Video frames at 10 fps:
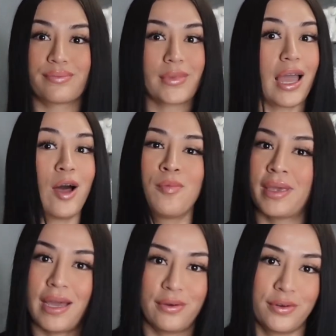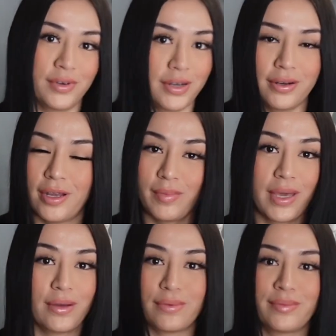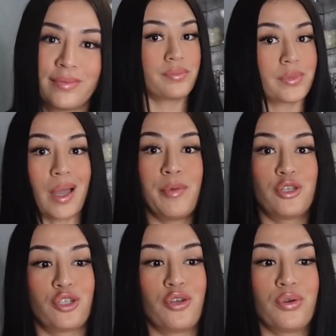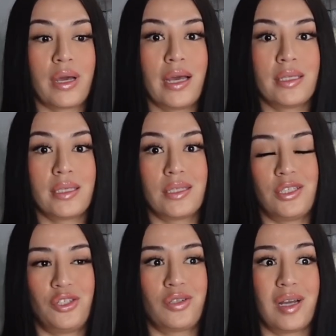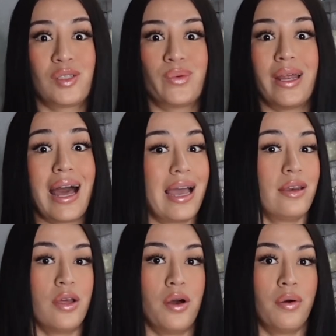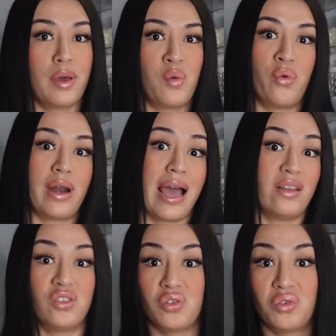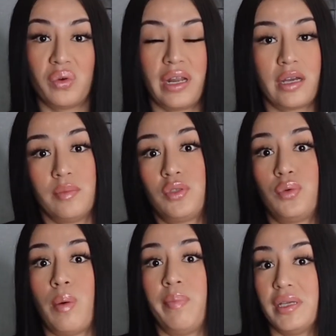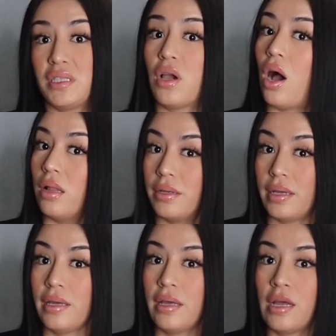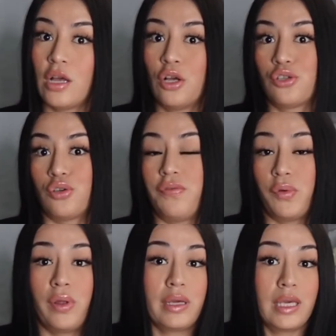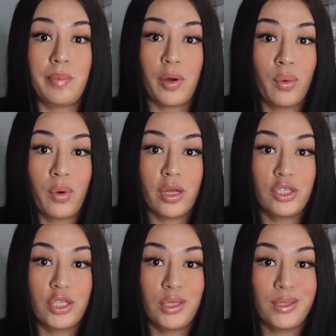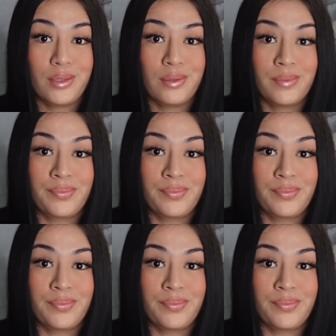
help me out over here, help me out. I'm going to show you guys and teach you guys what I know and what I do when it comes to a busy holiday. So if you want to keep on watching,